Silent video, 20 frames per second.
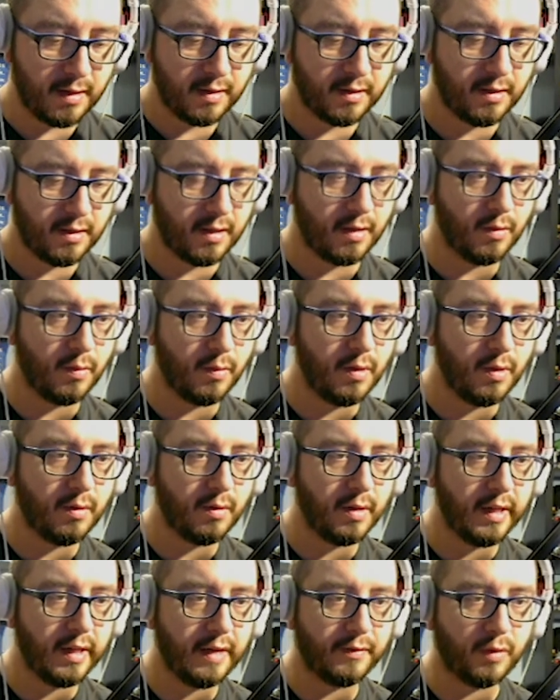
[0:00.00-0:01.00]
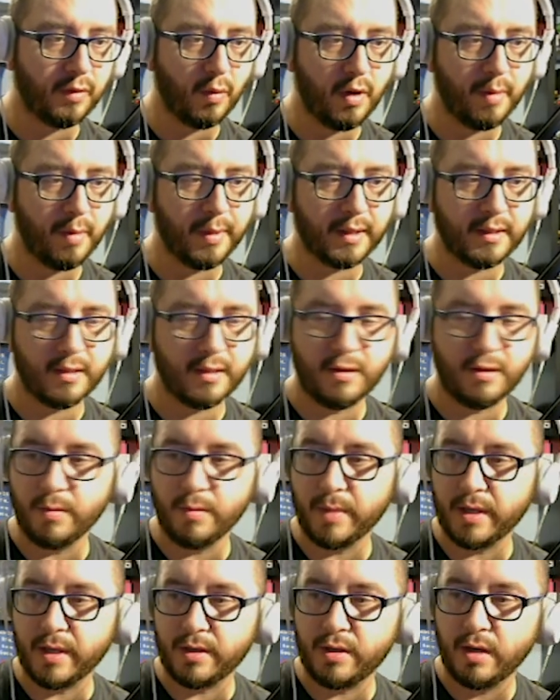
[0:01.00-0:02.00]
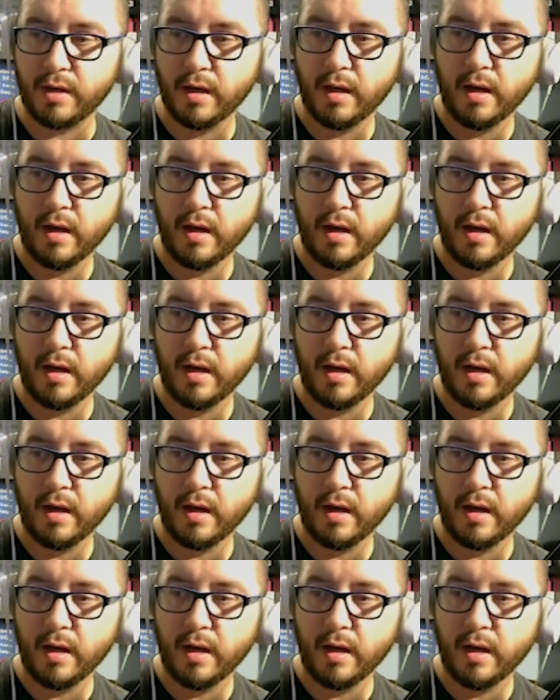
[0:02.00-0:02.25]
So we don't really have to worry about this too much.